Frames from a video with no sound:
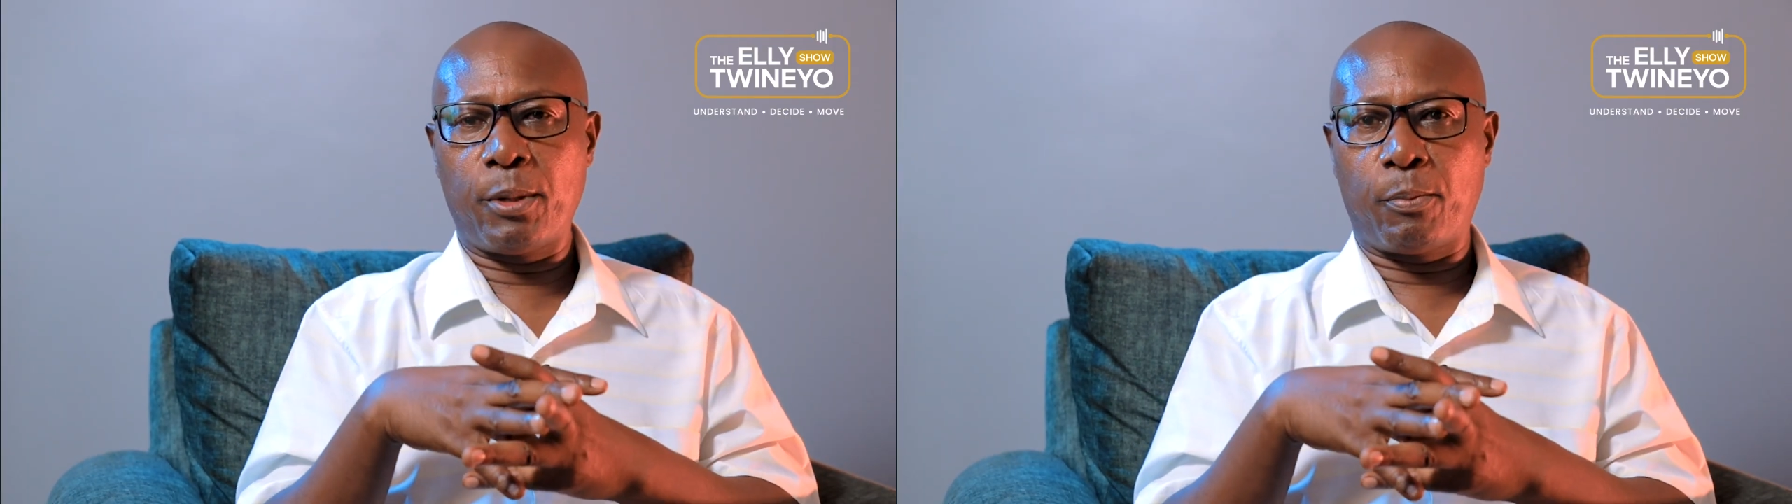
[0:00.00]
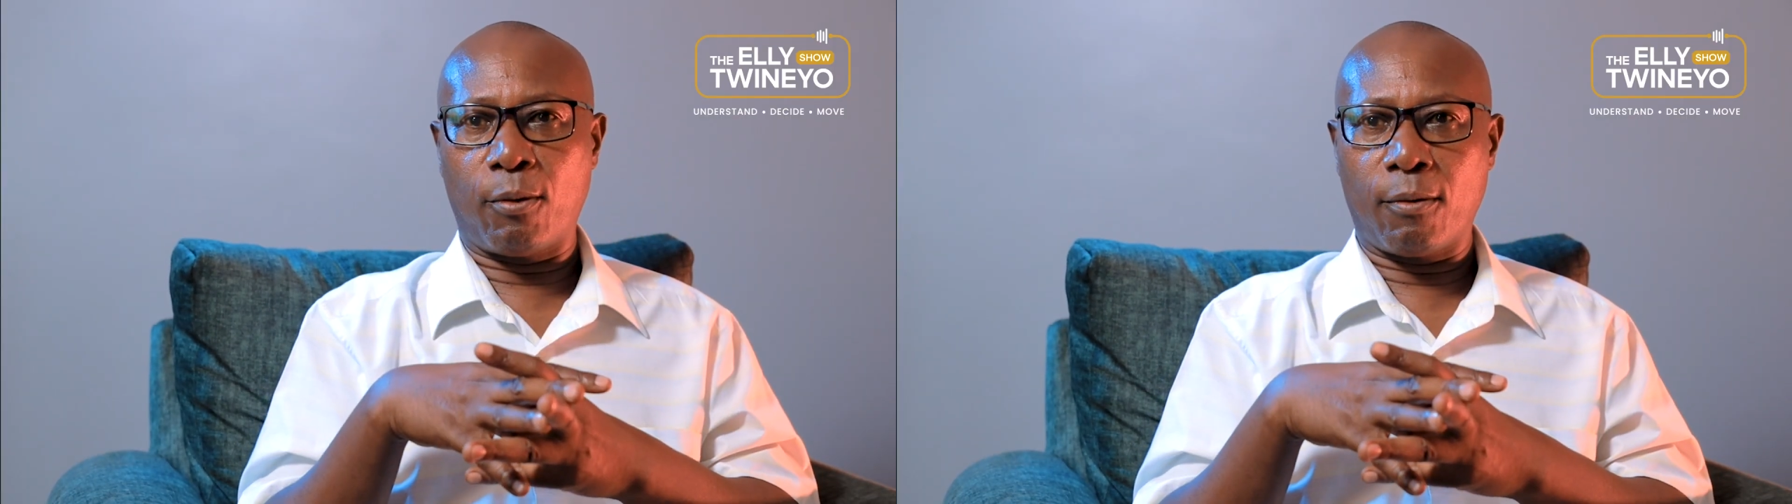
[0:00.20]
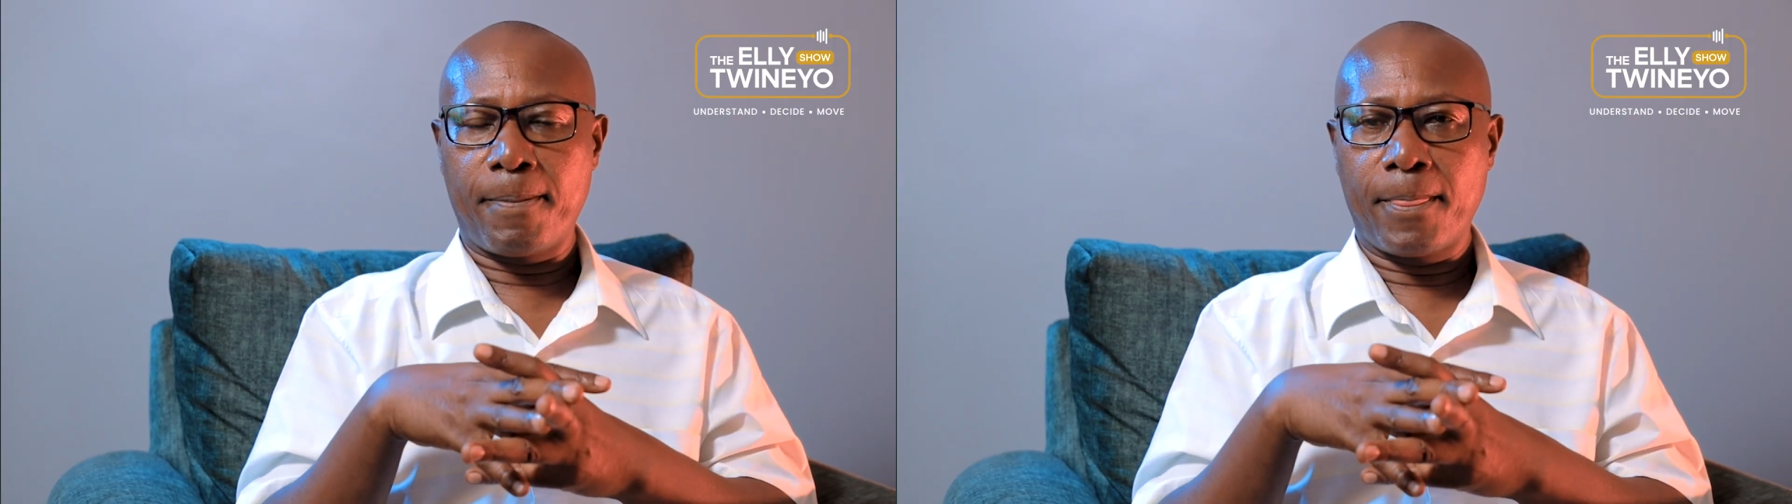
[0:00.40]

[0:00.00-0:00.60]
people